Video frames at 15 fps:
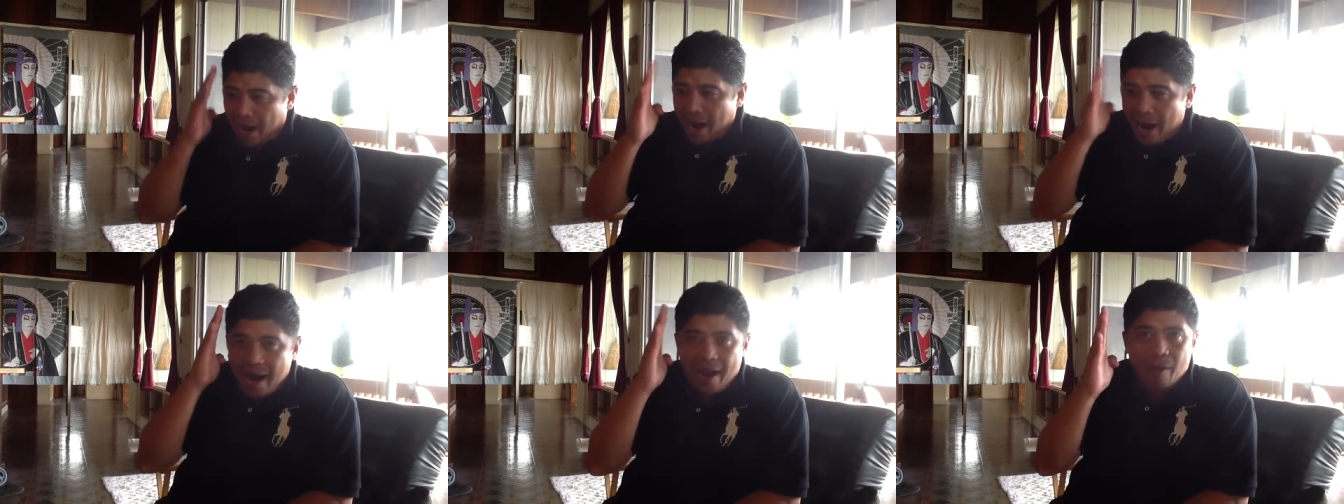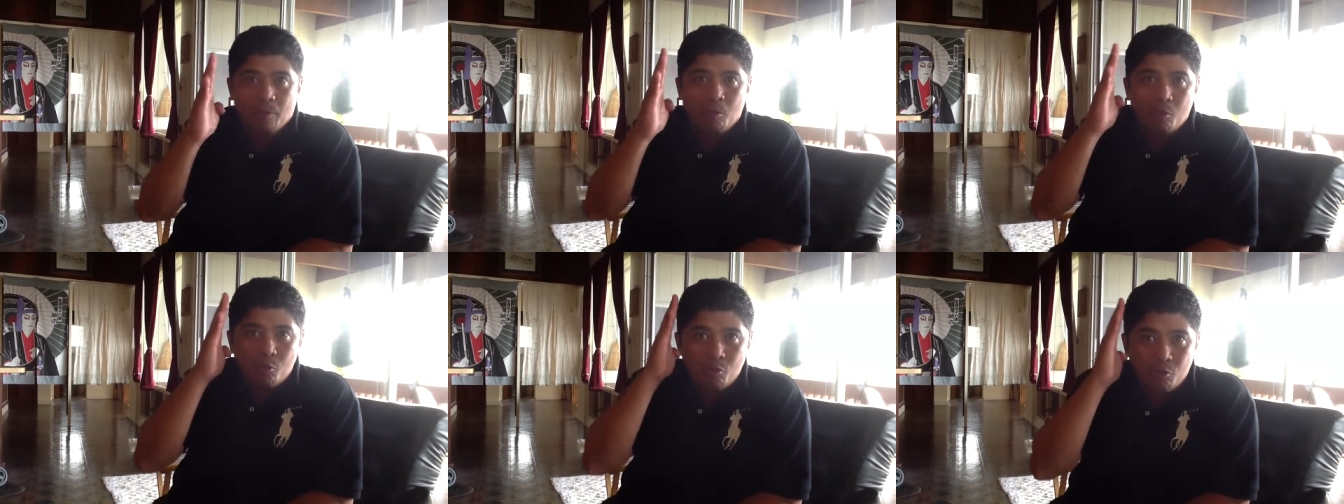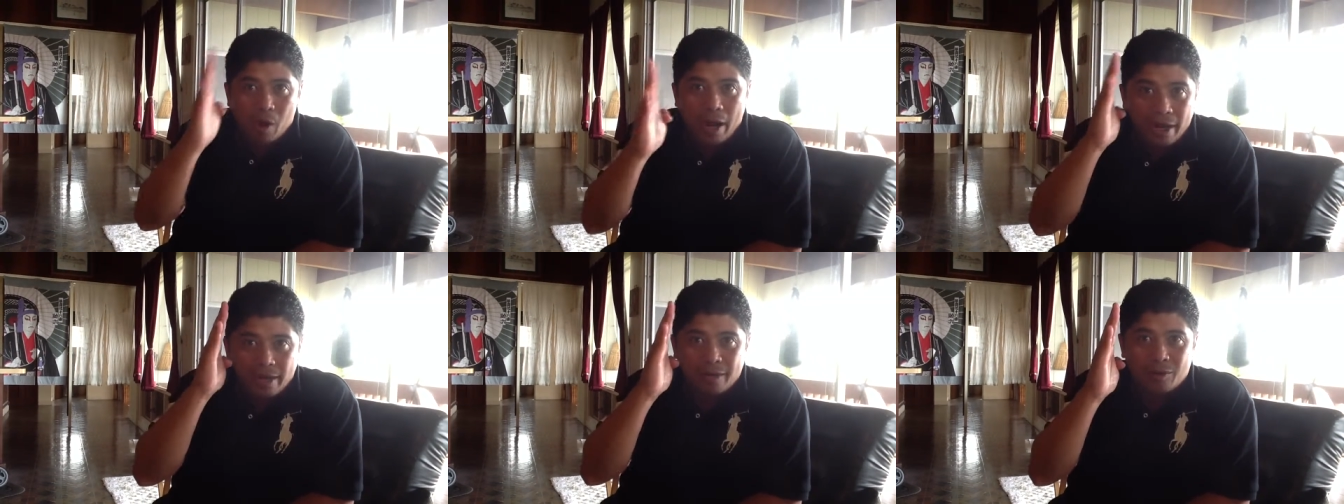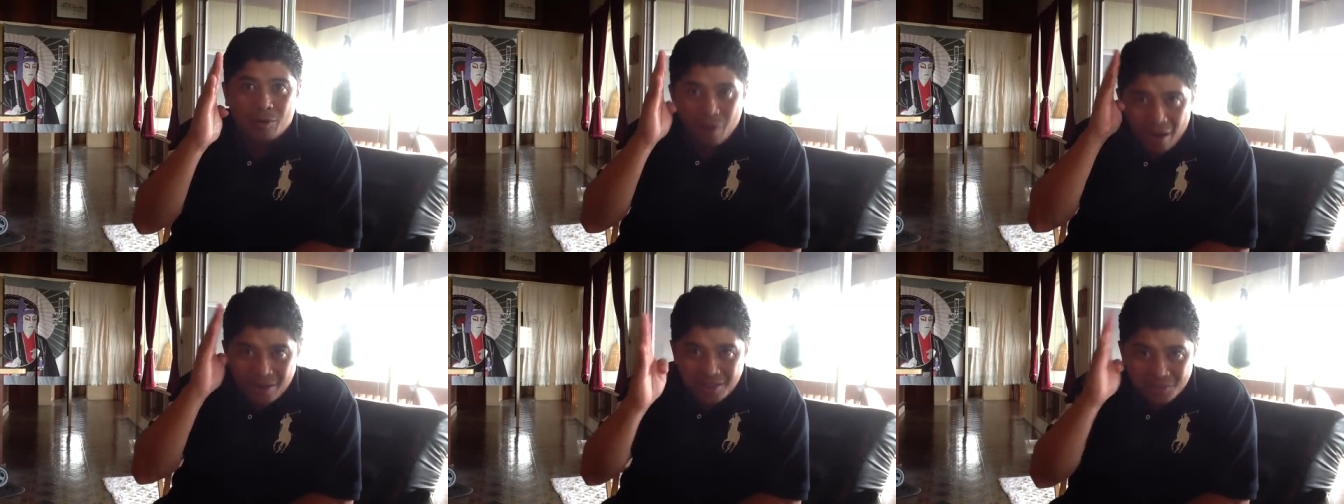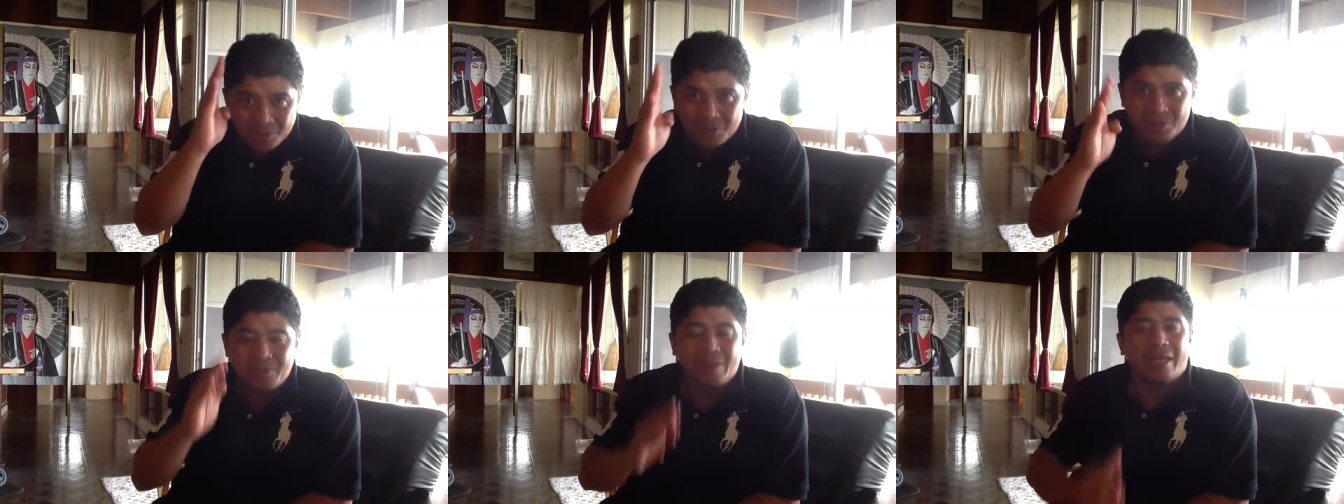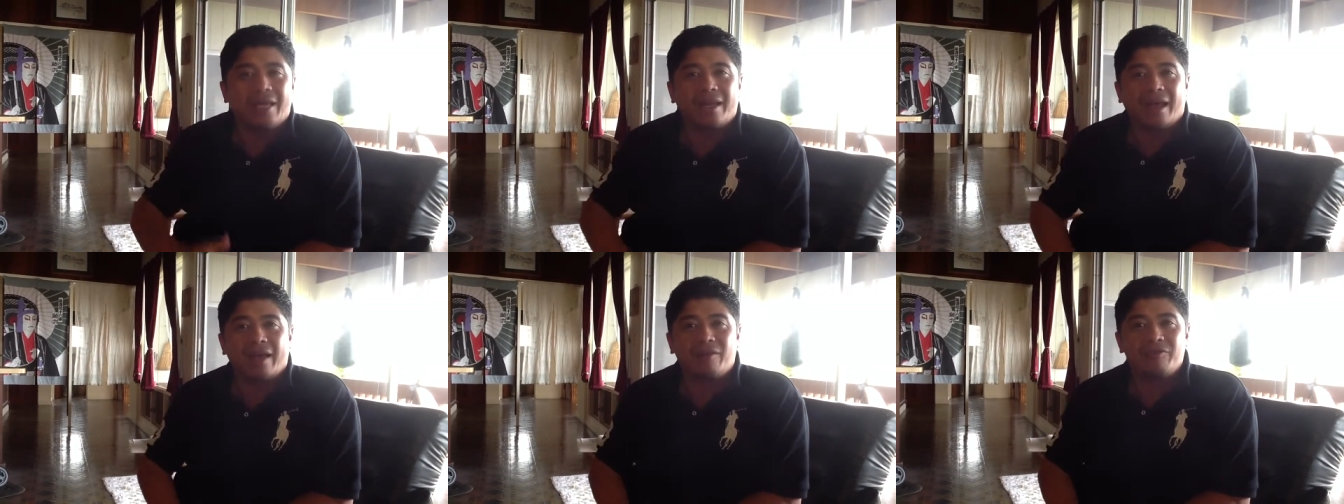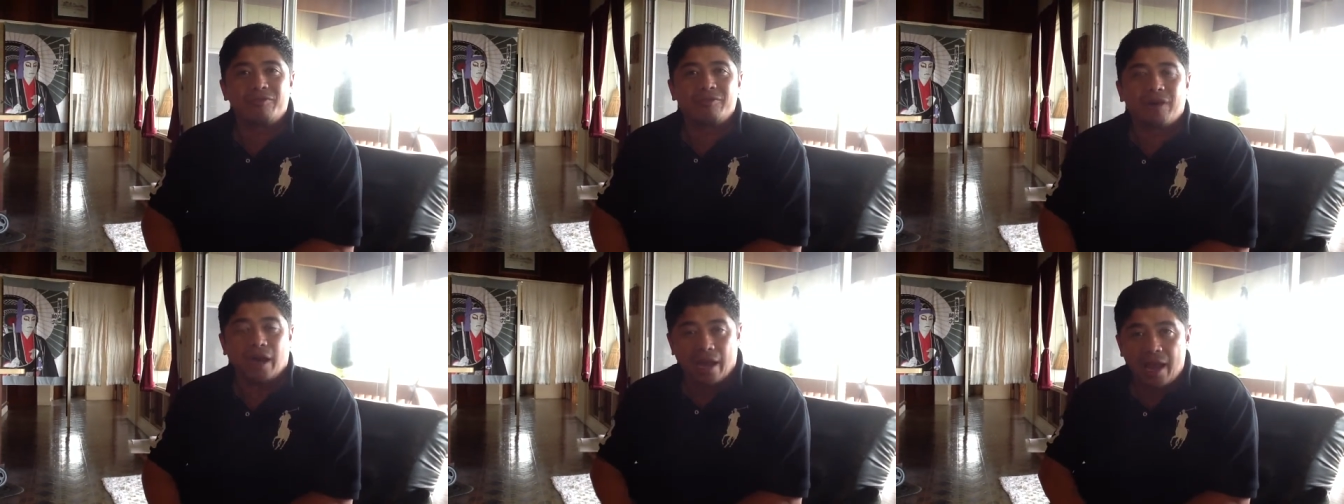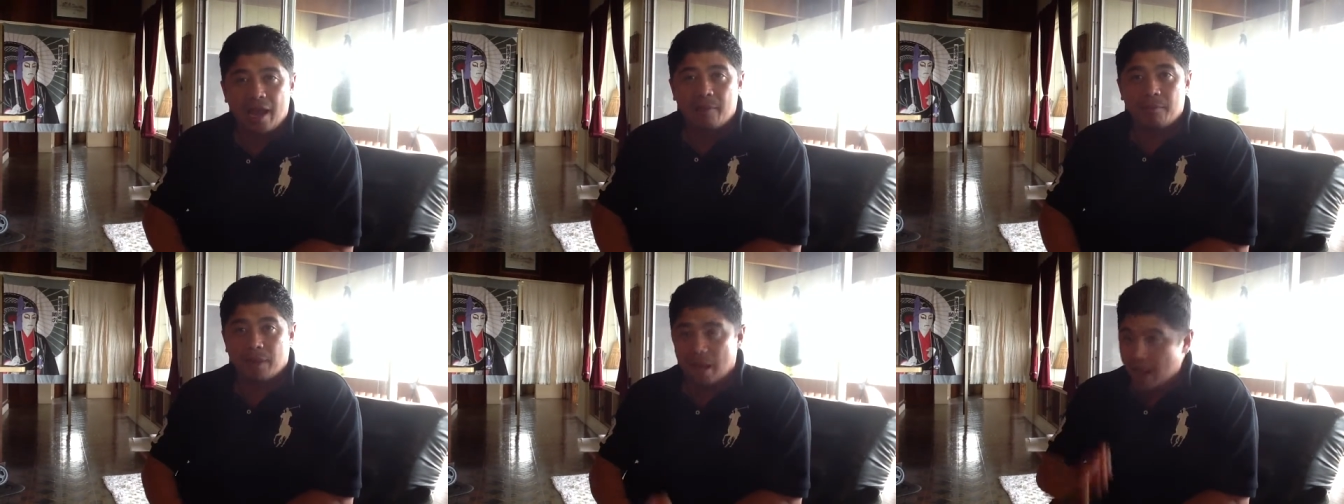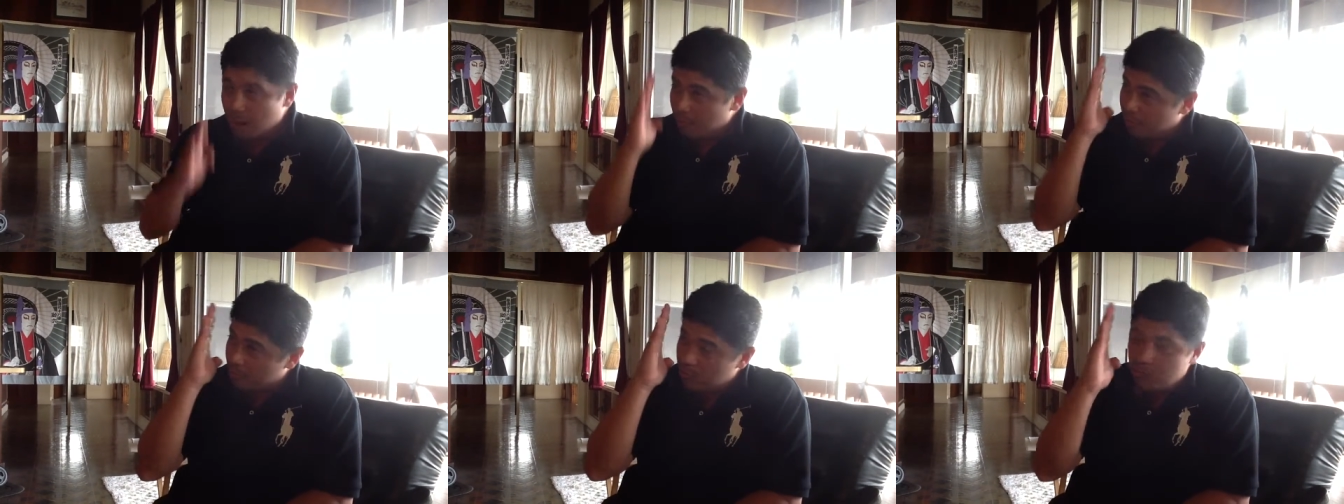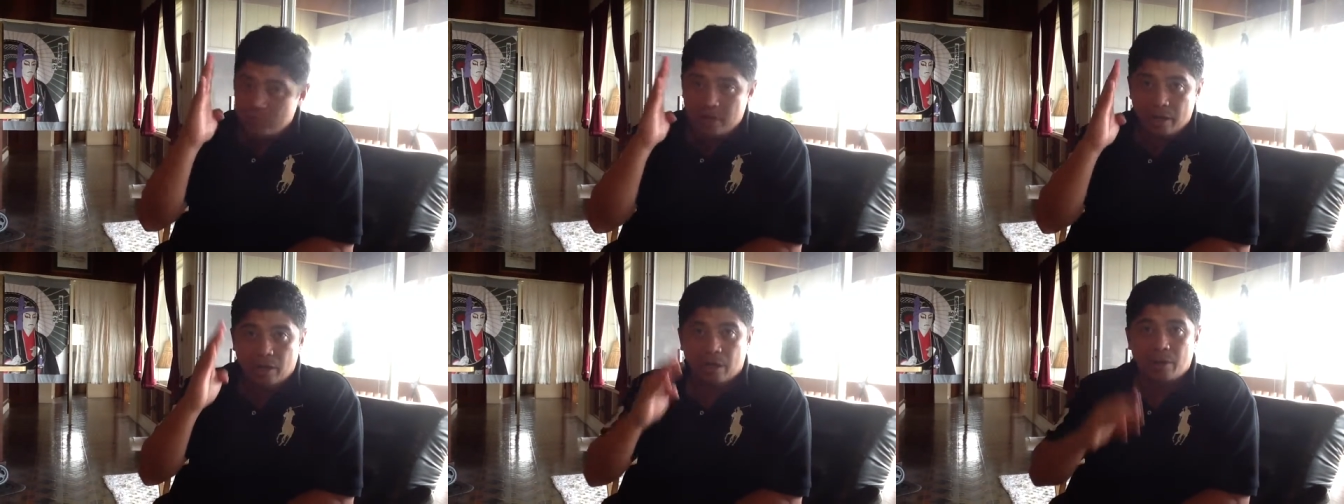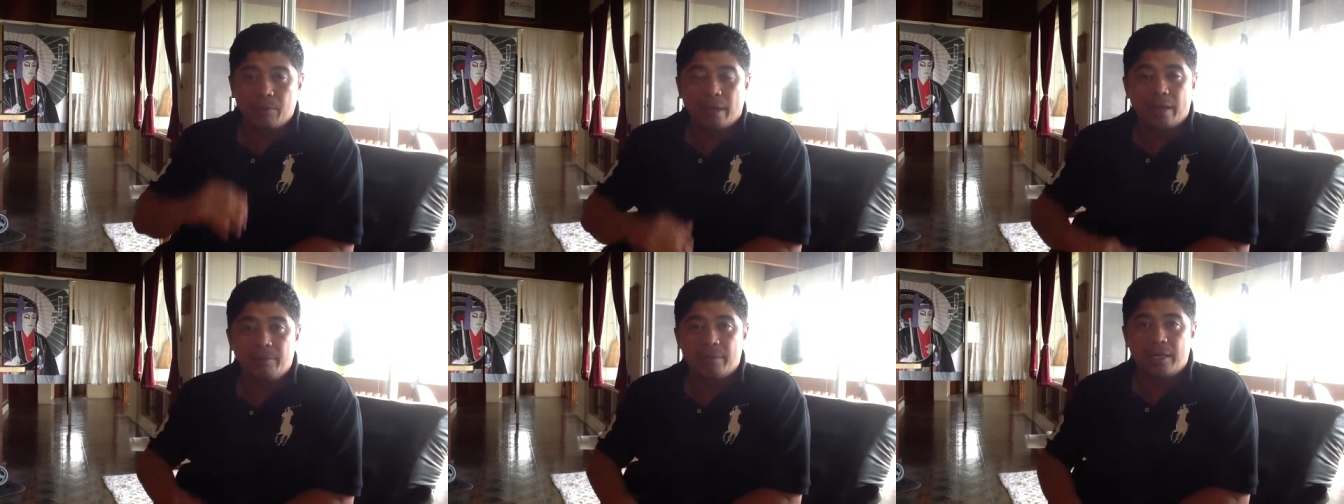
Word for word: I am right where I'm supposed to be in life. Yes. I am. I am. Yes. You know what I mean?